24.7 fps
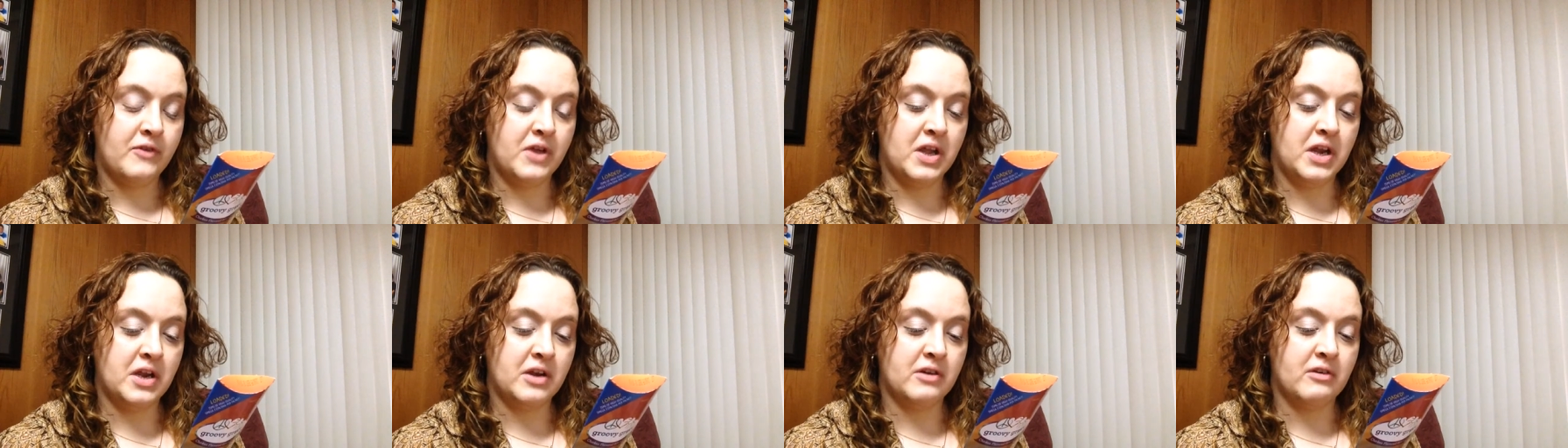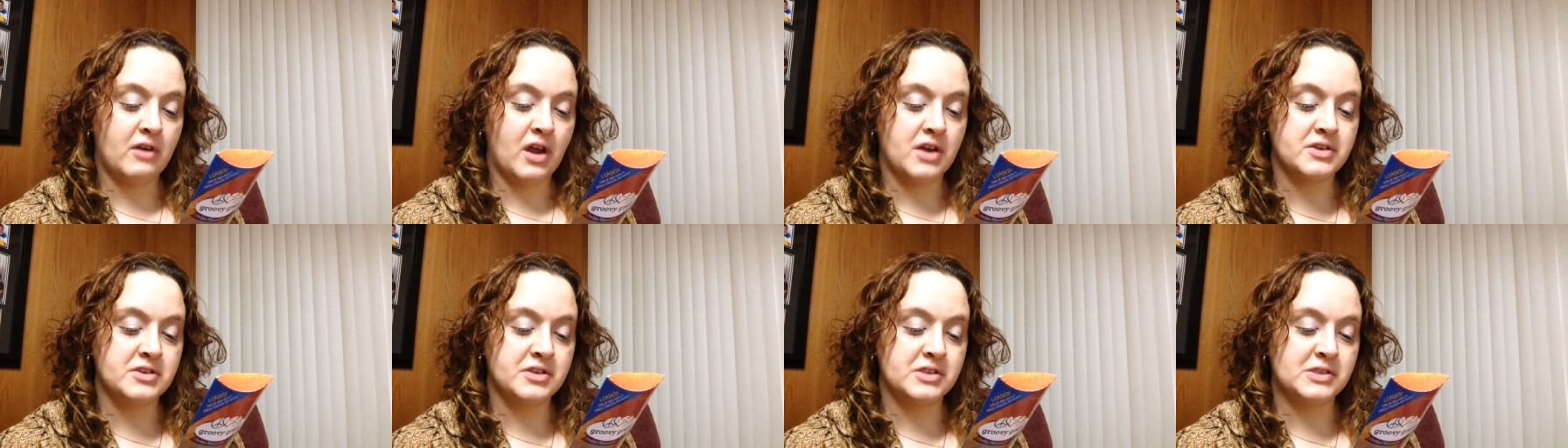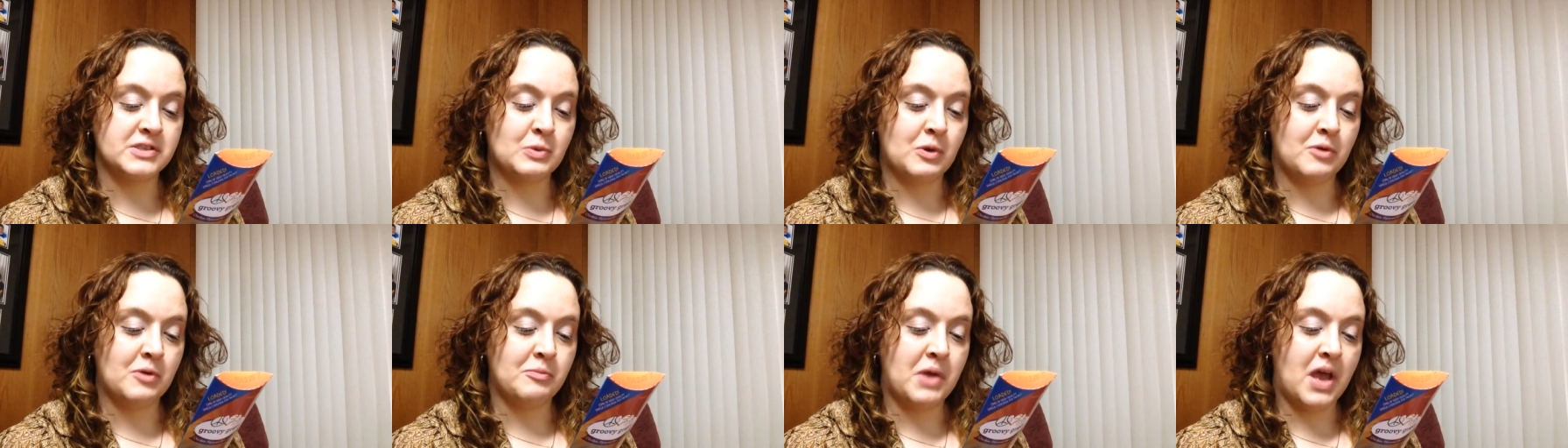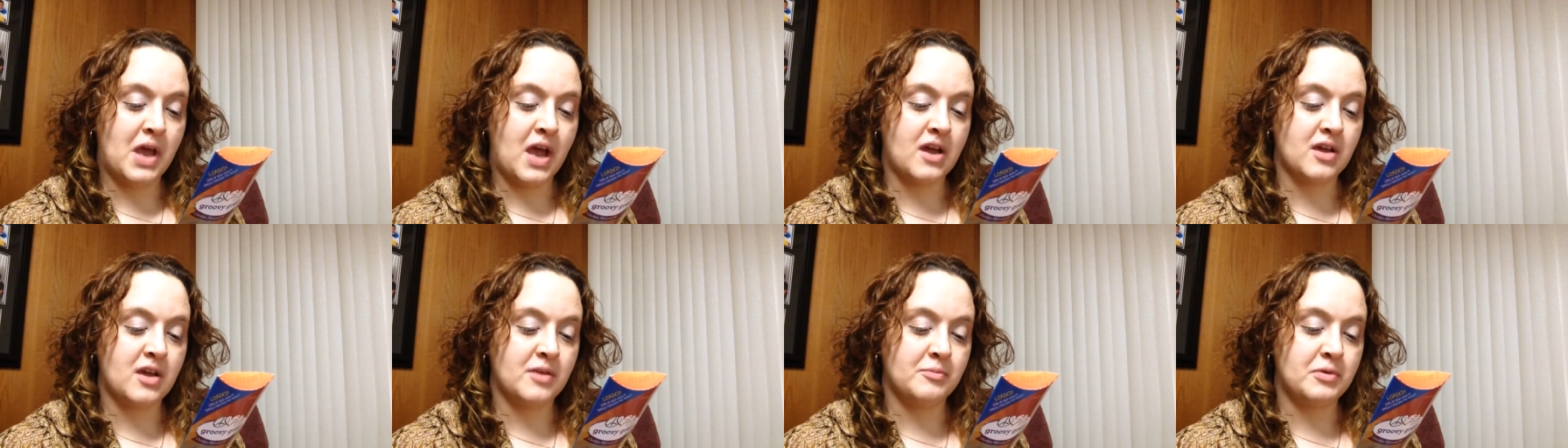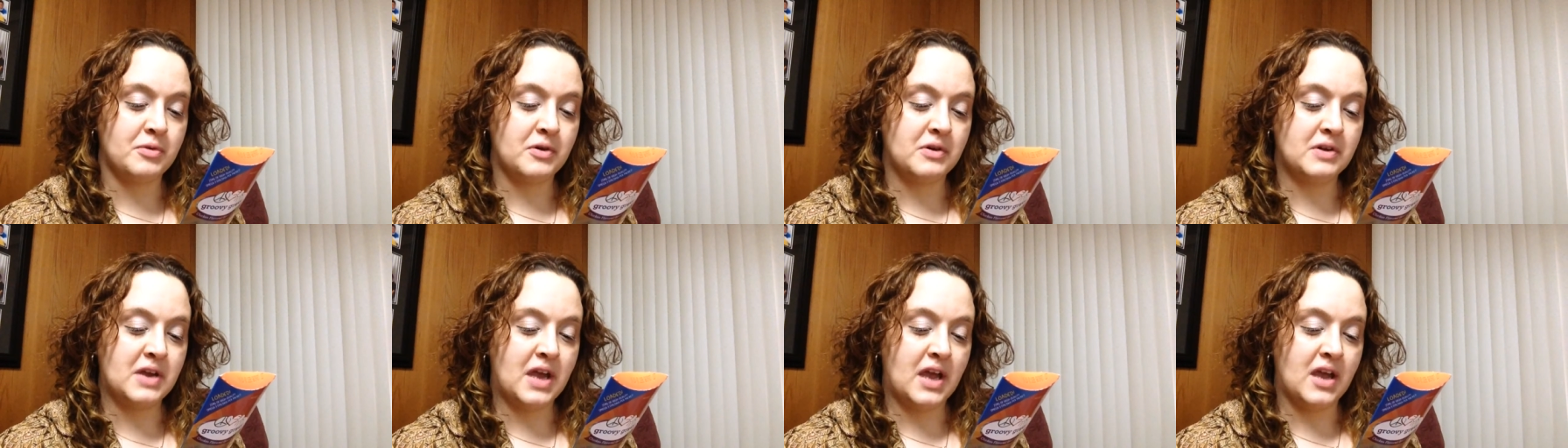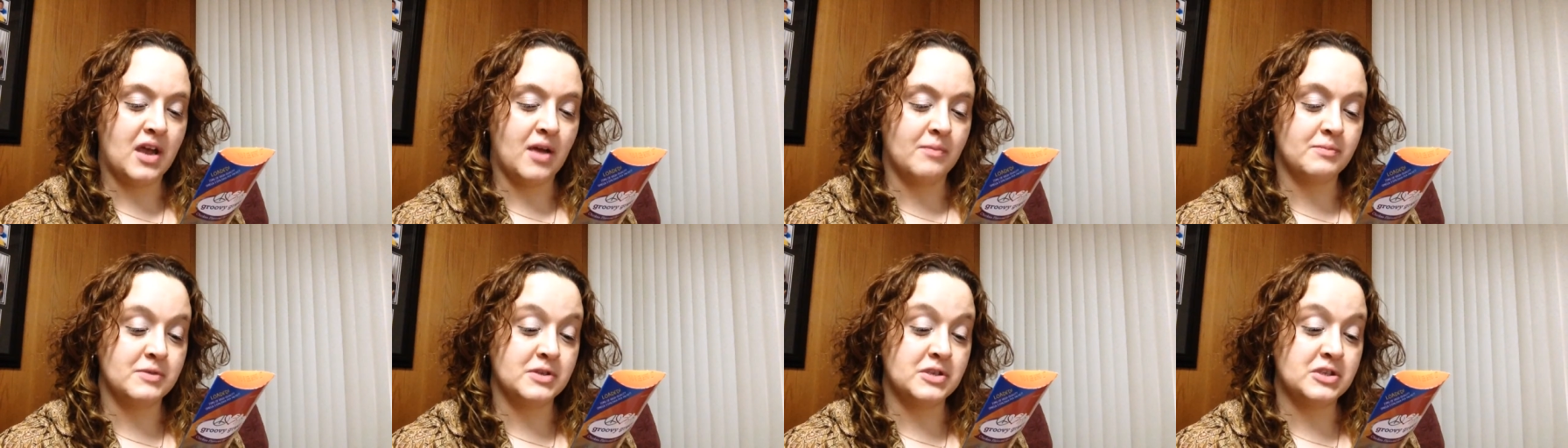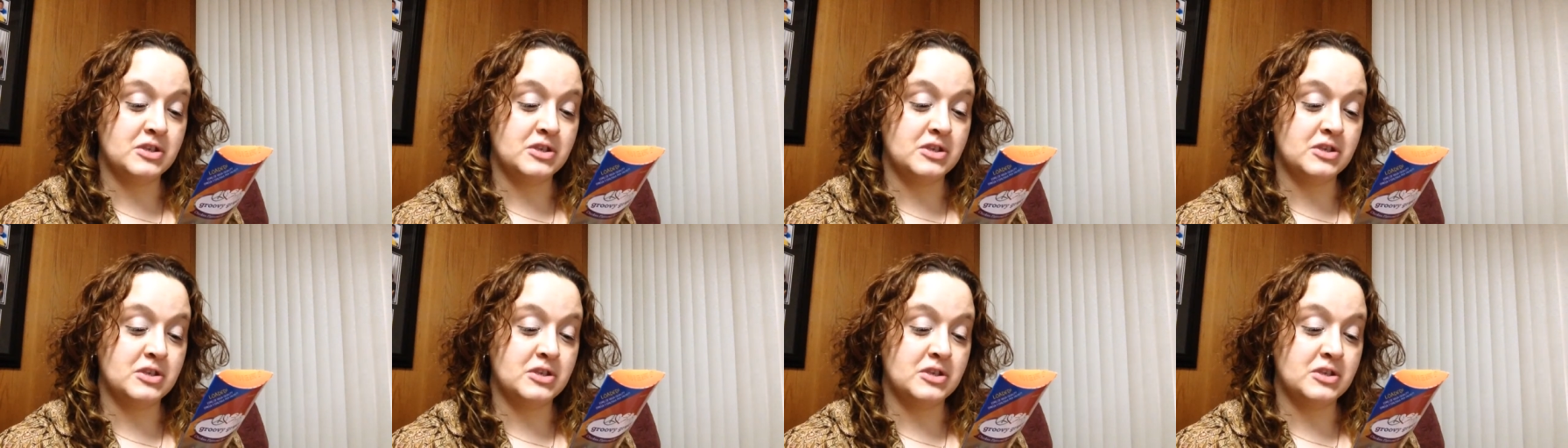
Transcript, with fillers: Feeding directions, one packet per day,